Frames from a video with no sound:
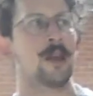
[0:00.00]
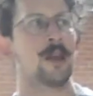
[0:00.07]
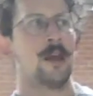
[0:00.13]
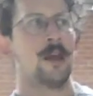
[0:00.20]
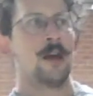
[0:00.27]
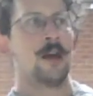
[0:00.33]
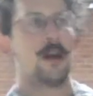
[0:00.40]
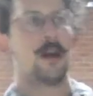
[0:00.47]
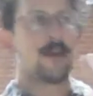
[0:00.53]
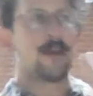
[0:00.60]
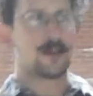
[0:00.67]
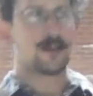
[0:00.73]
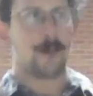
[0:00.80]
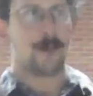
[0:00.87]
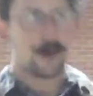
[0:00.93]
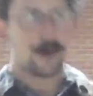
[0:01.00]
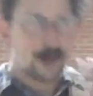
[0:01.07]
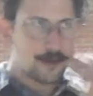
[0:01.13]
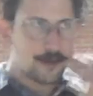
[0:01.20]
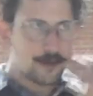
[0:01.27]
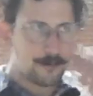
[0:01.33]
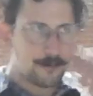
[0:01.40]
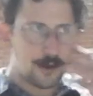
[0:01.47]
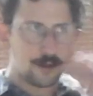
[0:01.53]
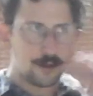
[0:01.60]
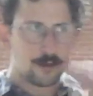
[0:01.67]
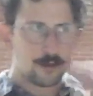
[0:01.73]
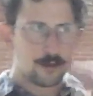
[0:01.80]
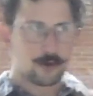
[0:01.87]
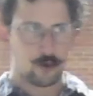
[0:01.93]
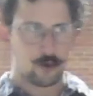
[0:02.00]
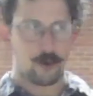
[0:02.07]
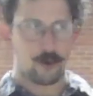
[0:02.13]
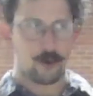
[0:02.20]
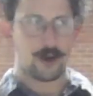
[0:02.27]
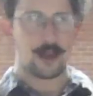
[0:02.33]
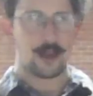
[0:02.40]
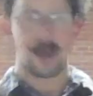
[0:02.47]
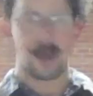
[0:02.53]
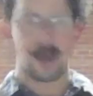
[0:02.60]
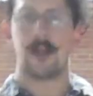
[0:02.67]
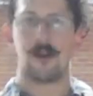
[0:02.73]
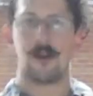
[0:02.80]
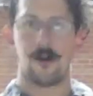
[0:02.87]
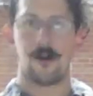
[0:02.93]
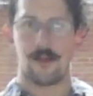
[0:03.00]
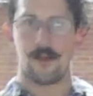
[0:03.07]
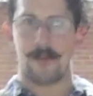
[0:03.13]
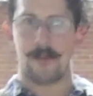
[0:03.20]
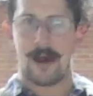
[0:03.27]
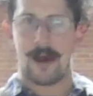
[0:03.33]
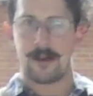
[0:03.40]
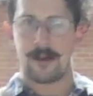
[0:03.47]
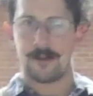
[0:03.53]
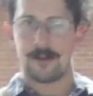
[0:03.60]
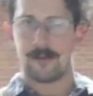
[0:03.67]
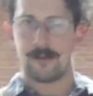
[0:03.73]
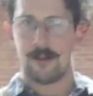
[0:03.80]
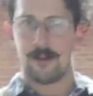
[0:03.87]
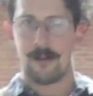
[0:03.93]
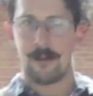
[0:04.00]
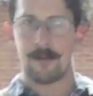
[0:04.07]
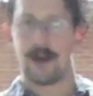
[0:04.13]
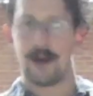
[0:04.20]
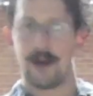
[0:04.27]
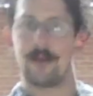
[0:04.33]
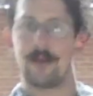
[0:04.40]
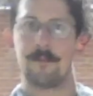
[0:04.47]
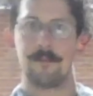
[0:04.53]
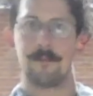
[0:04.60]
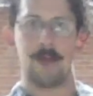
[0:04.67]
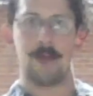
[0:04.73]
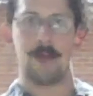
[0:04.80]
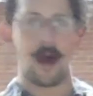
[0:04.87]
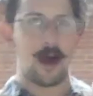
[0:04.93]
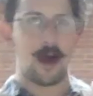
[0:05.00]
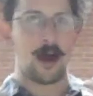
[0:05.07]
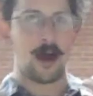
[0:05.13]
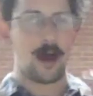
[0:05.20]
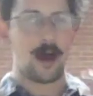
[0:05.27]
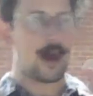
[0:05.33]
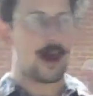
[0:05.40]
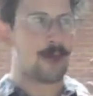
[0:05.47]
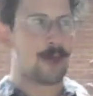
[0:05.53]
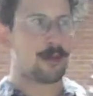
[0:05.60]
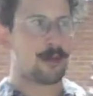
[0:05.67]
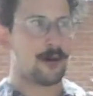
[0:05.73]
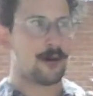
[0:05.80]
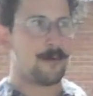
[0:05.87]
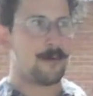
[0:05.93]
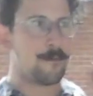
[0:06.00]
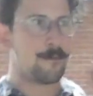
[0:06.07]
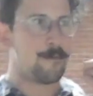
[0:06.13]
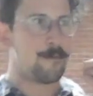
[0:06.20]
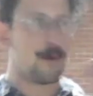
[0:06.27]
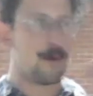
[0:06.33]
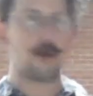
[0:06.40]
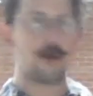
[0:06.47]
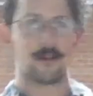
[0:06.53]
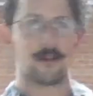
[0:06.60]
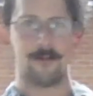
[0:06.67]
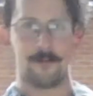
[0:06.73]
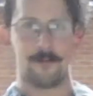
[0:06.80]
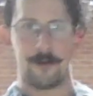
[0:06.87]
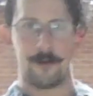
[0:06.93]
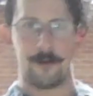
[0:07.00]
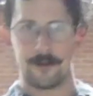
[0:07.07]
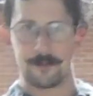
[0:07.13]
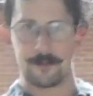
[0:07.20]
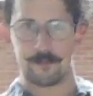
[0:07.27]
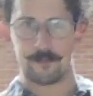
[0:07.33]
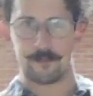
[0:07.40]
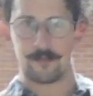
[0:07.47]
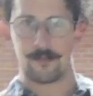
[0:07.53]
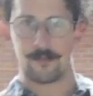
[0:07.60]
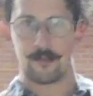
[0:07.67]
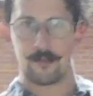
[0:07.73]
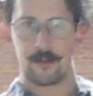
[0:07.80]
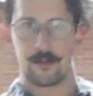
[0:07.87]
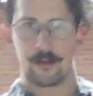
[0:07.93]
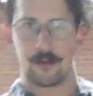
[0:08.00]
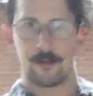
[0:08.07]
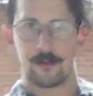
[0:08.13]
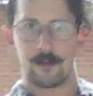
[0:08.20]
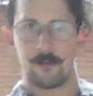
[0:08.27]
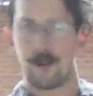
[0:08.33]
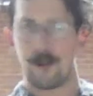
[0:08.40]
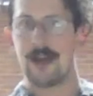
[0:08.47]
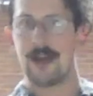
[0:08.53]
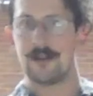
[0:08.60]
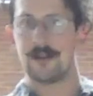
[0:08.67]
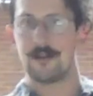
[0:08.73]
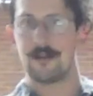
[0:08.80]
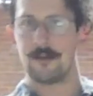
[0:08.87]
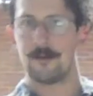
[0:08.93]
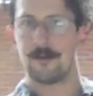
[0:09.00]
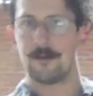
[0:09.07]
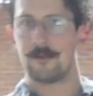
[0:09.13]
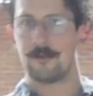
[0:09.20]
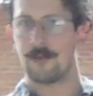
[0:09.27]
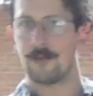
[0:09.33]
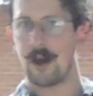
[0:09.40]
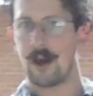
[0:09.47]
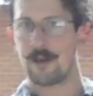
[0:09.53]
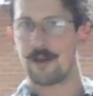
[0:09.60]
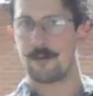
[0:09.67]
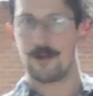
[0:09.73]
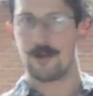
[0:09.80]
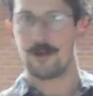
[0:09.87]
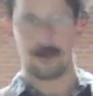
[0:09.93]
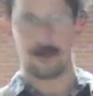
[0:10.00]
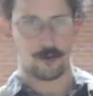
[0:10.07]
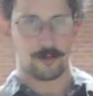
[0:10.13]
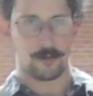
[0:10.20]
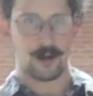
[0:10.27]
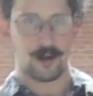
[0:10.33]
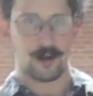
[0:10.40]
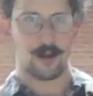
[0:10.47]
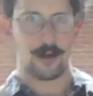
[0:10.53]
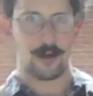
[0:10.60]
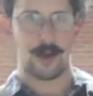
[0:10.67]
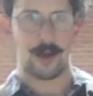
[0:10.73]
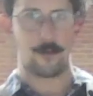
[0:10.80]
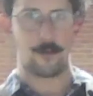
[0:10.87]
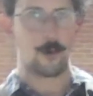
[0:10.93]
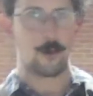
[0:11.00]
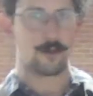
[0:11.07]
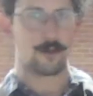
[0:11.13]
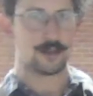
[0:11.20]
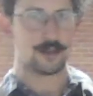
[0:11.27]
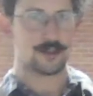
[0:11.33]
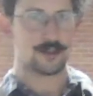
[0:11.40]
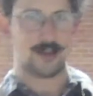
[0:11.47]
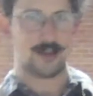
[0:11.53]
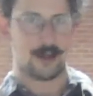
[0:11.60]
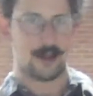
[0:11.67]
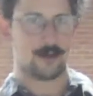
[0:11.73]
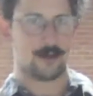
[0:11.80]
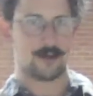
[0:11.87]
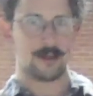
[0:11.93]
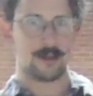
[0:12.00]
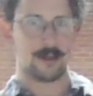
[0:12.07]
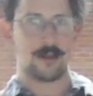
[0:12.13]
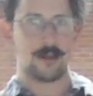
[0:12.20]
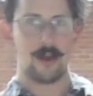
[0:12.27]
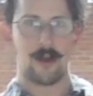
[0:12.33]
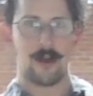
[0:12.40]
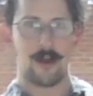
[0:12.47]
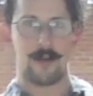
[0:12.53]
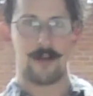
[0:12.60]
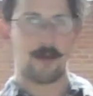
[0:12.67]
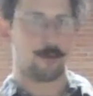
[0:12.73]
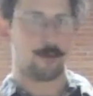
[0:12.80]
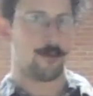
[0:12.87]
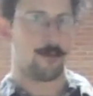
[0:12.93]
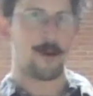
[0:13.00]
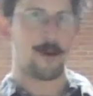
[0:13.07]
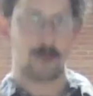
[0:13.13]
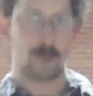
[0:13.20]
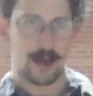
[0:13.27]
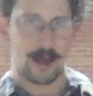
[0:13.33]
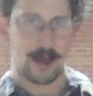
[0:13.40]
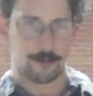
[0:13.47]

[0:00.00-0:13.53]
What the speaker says: That tomato leaf is drawing again on the palate, but an absolute burst of fruit. Red, raspberry, strawberry, and of course just a hint of that blueberry, blackberry.